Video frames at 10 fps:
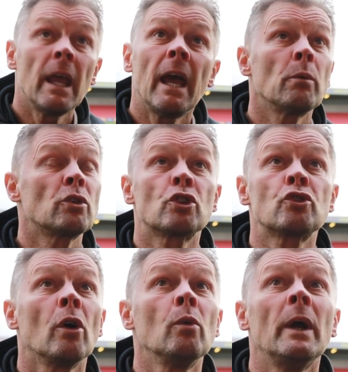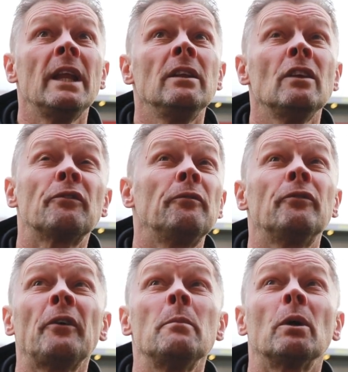Yeah, it was a strong wind. It's
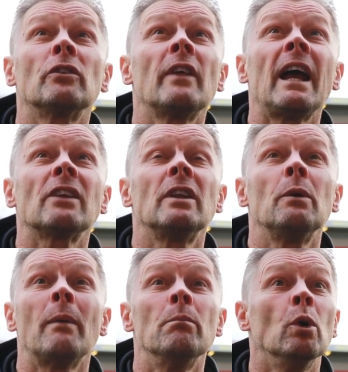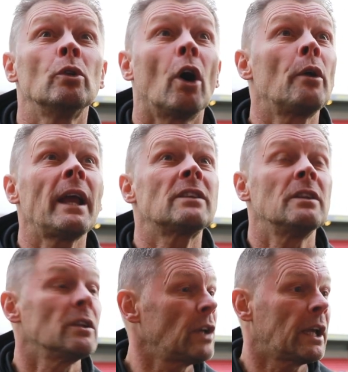funny because they actually went more direct
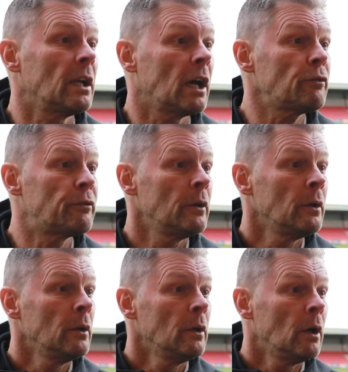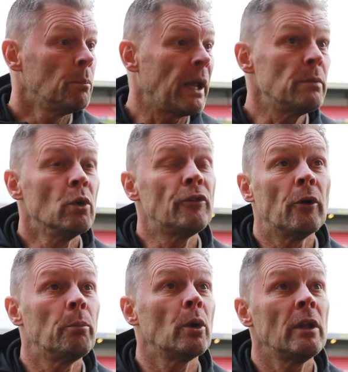in the second half and played more
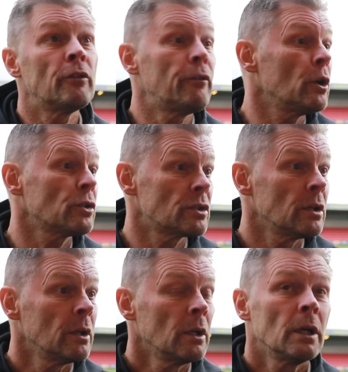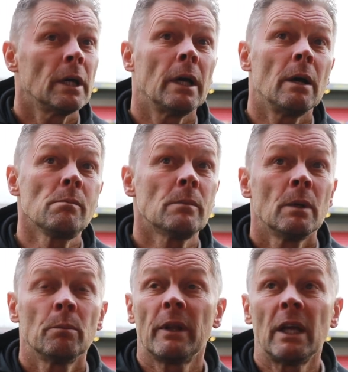football in the first.
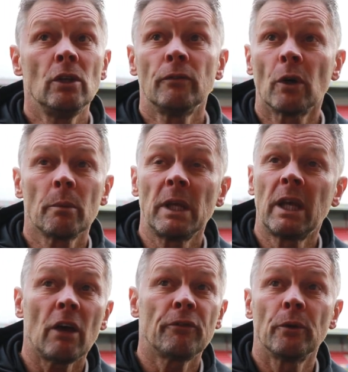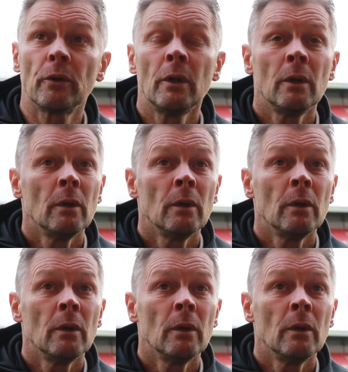But then you've got to be careful